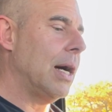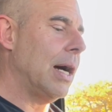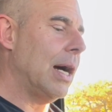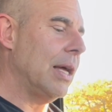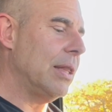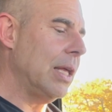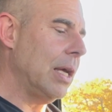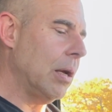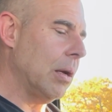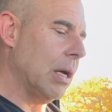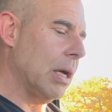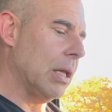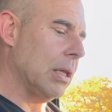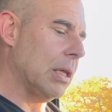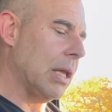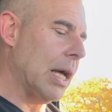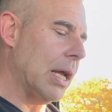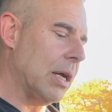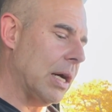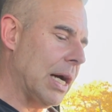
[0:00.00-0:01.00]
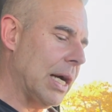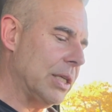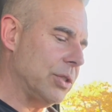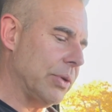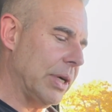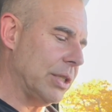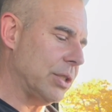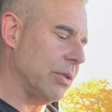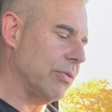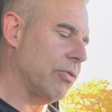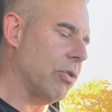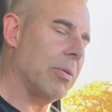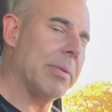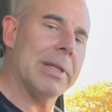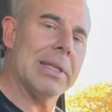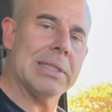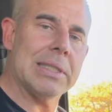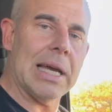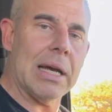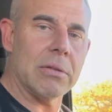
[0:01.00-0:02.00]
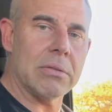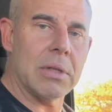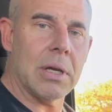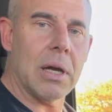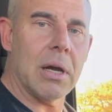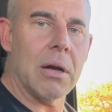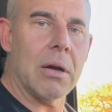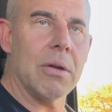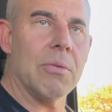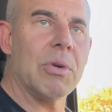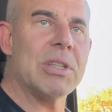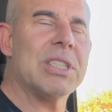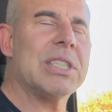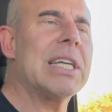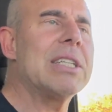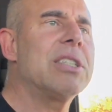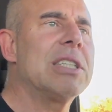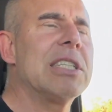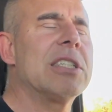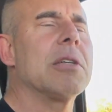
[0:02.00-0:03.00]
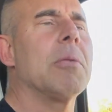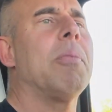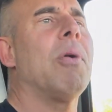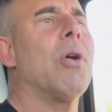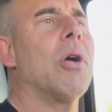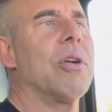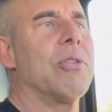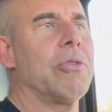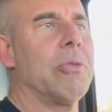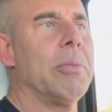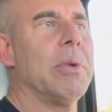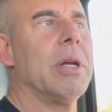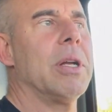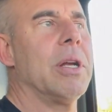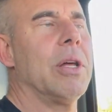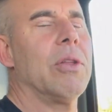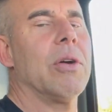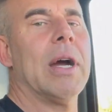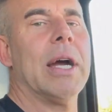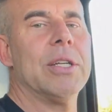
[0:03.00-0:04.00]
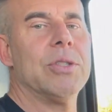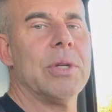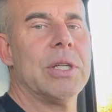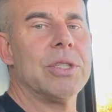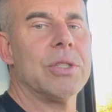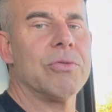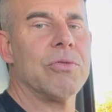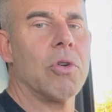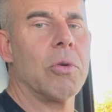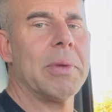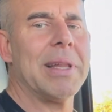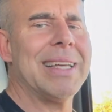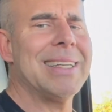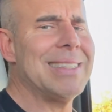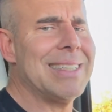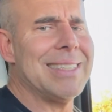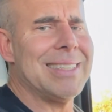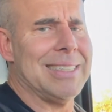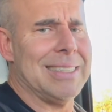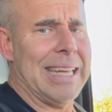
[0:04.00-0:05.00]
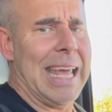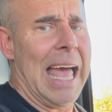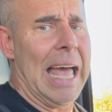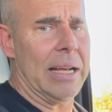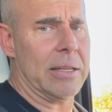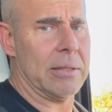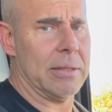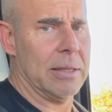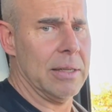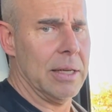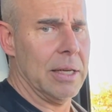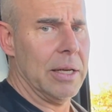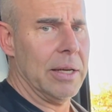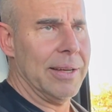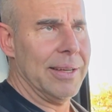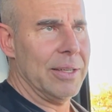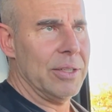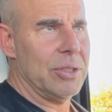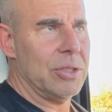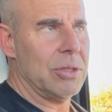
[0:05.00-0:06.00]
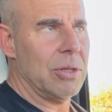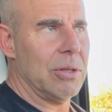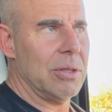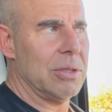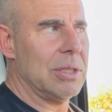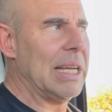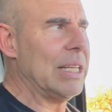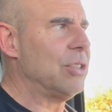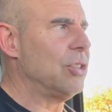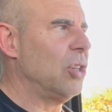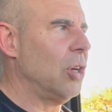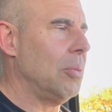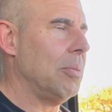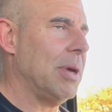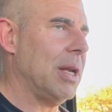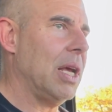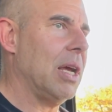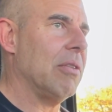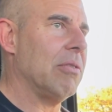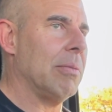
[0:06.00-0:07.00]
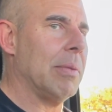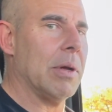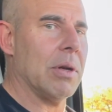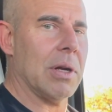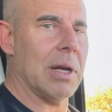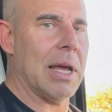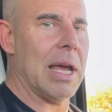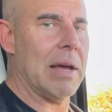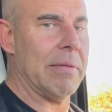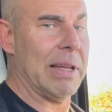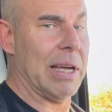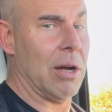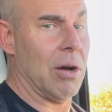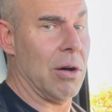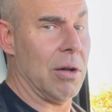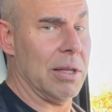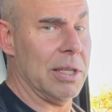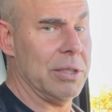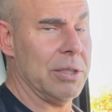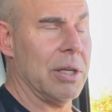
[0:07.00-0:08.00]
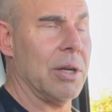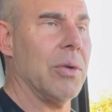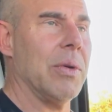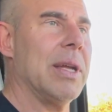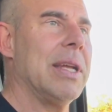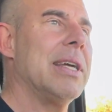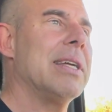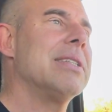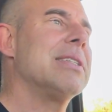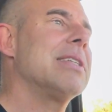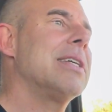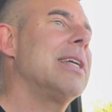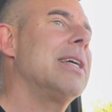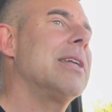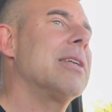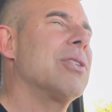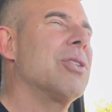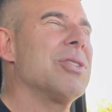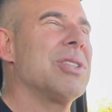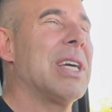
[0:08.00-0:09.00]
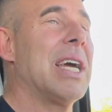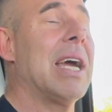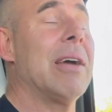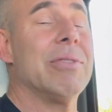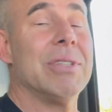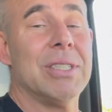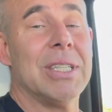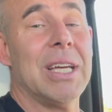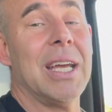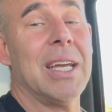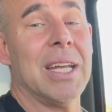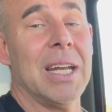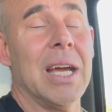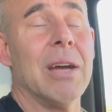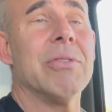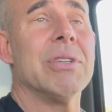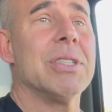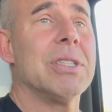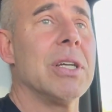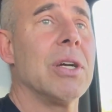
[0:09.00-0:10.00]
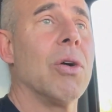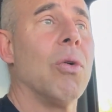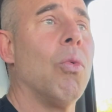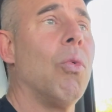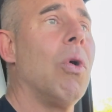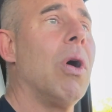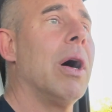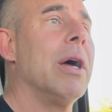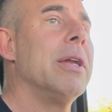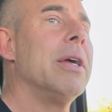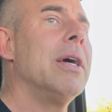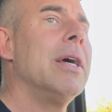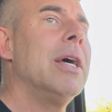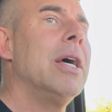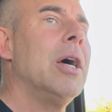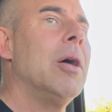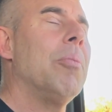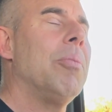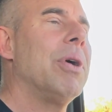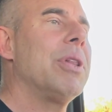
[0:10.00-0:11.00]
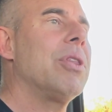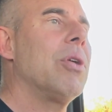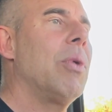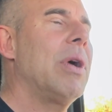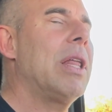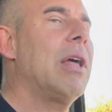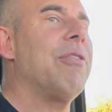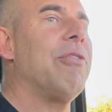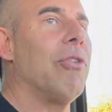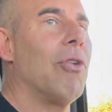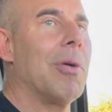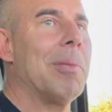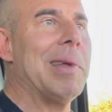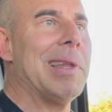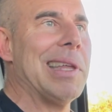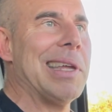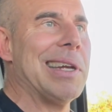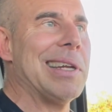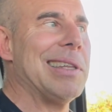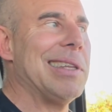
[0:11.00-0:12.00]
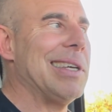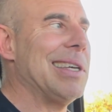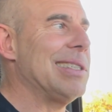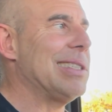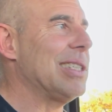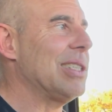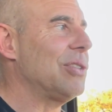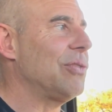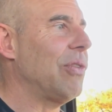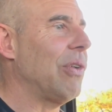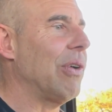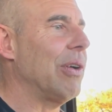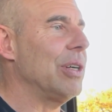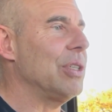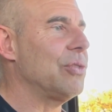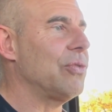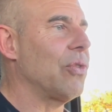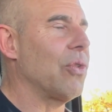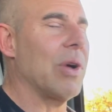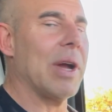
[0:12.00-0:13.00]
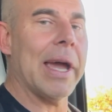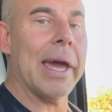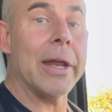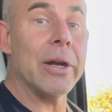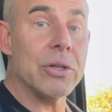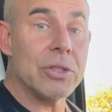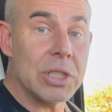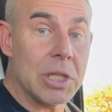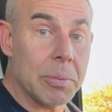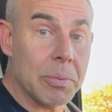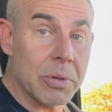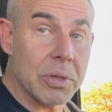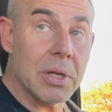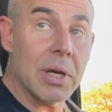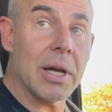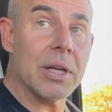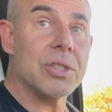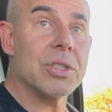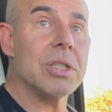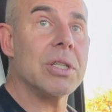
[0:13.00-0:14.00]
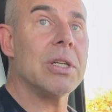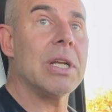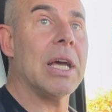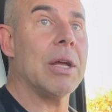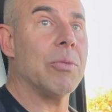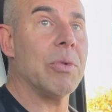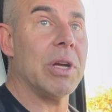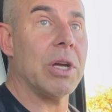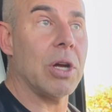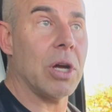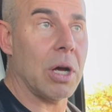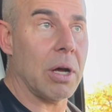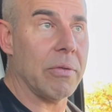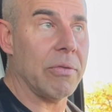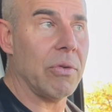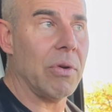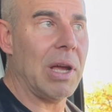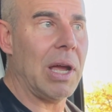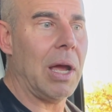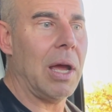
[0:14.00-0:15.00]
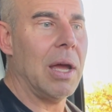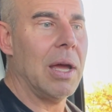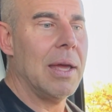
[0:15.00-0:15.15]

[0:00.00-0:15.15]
I think a lot of hydration formulas out there, what sets this apart from another hydration formula is it's stacked. So there's not too many of them that are going to have like all these ingredients in it. Of course, I haven't taken every single one, but the way they formulated this as far as for energy production and recovery,